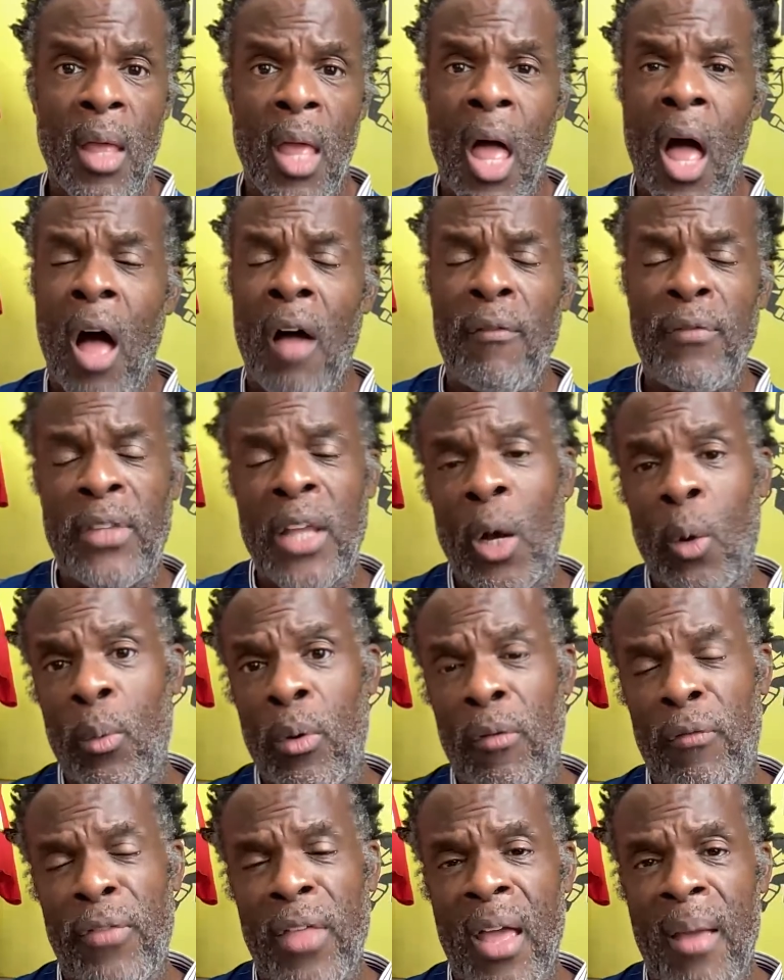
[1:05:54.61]
I've dealt
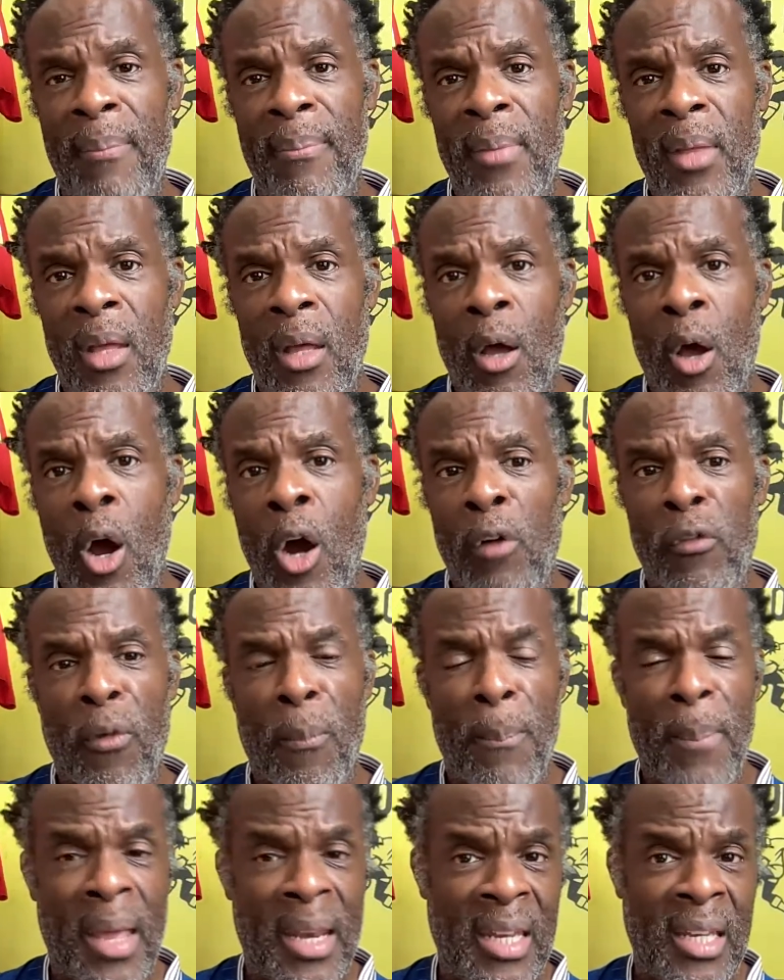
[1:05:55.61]
with them over
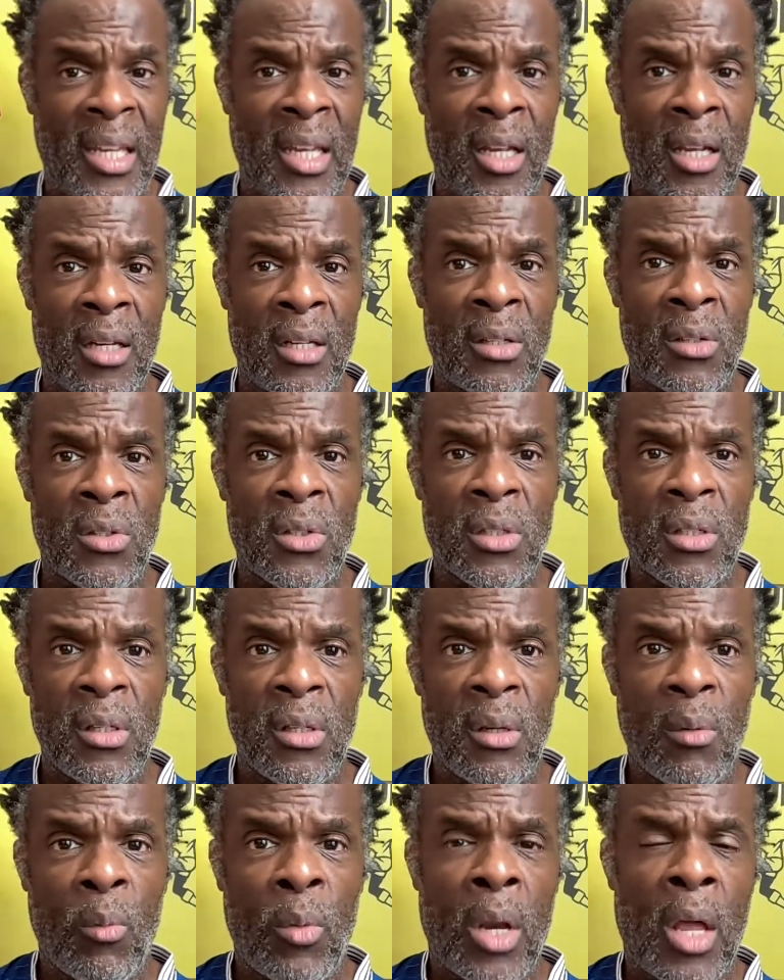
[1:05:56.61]
many years
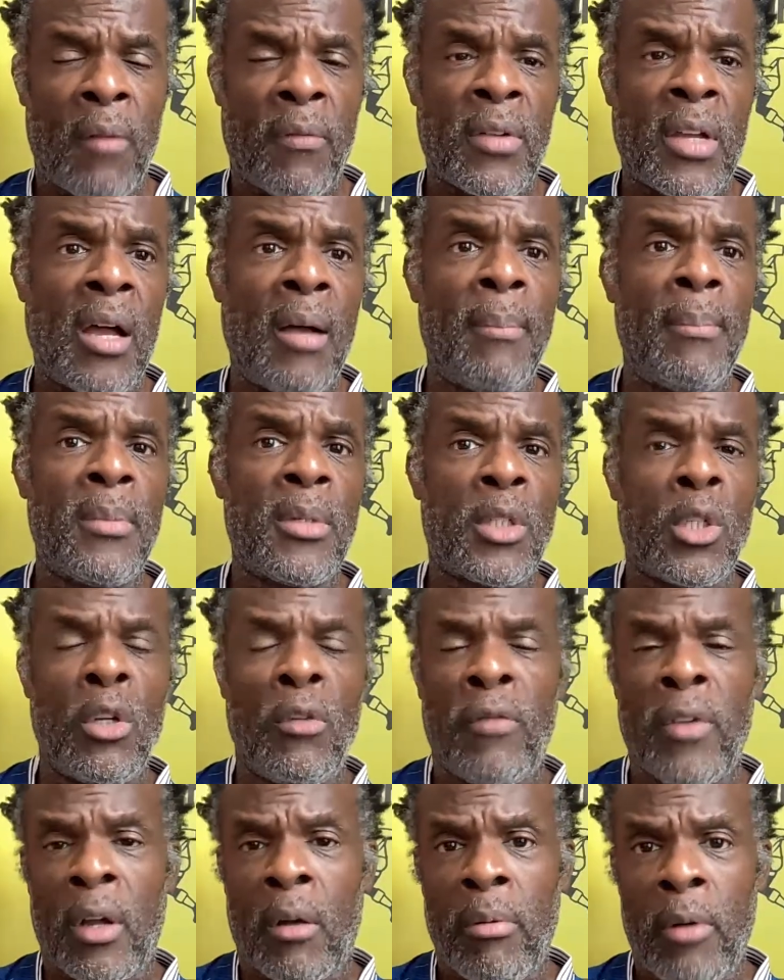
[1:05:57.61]
when I've come to
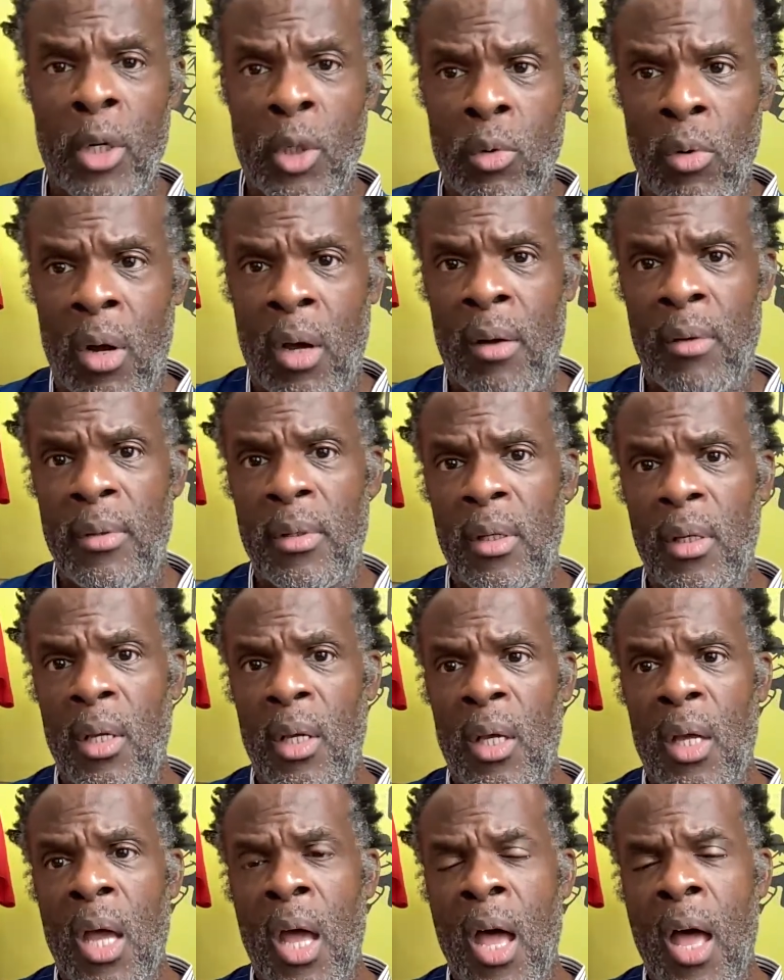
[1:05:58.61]
Vicarage Road.
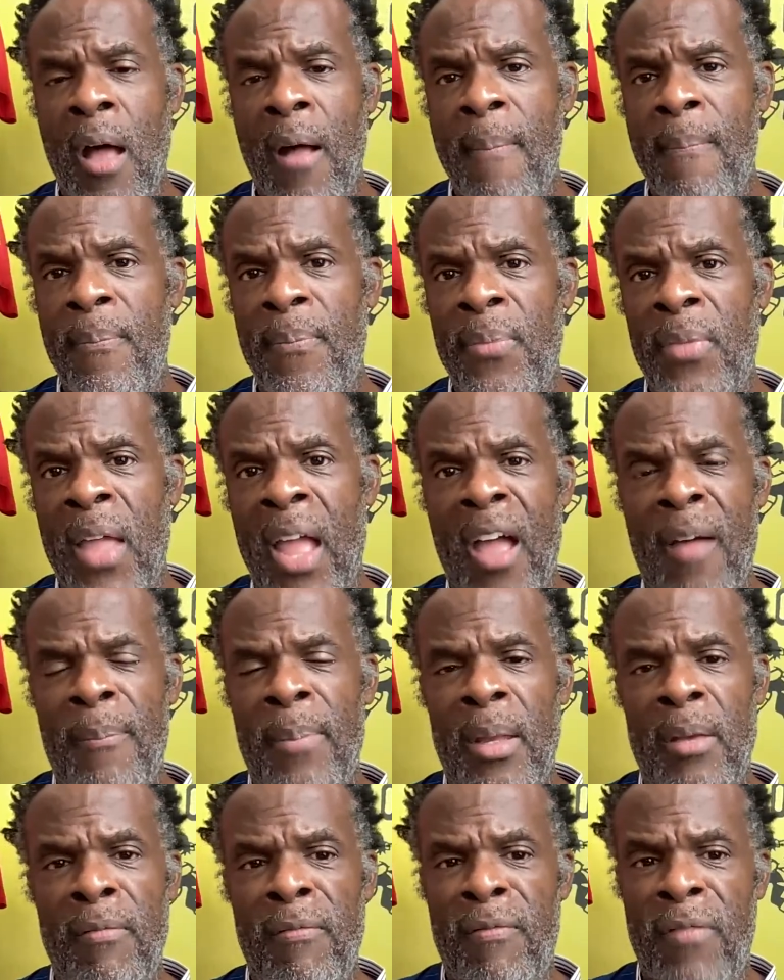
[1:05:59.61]
They have
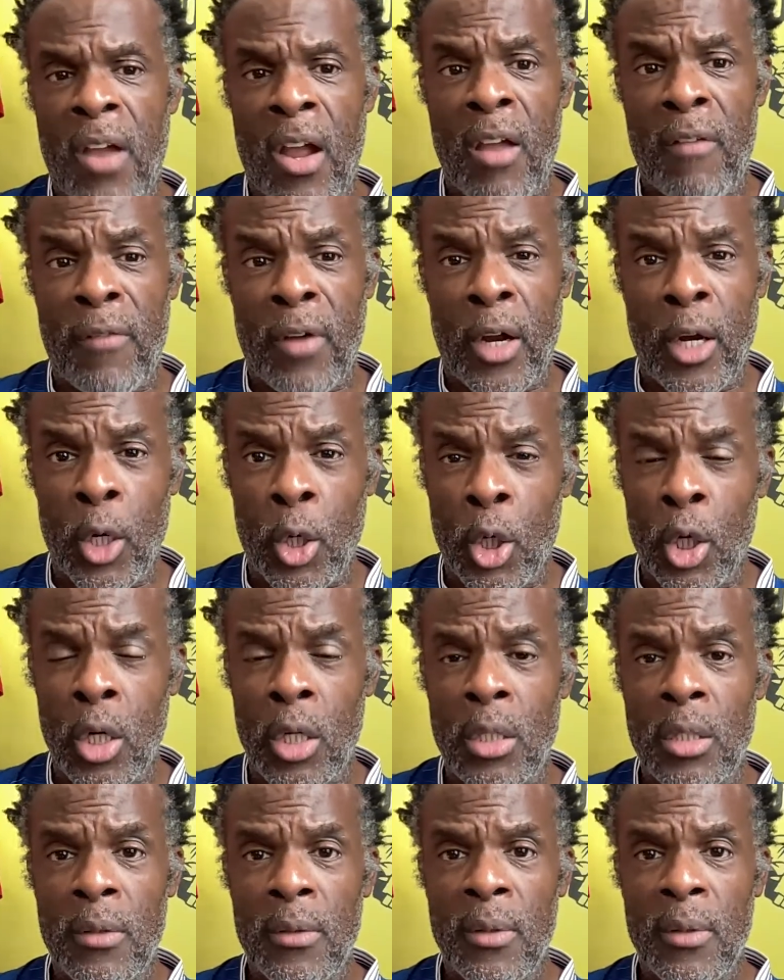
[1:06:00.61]
been very, very good.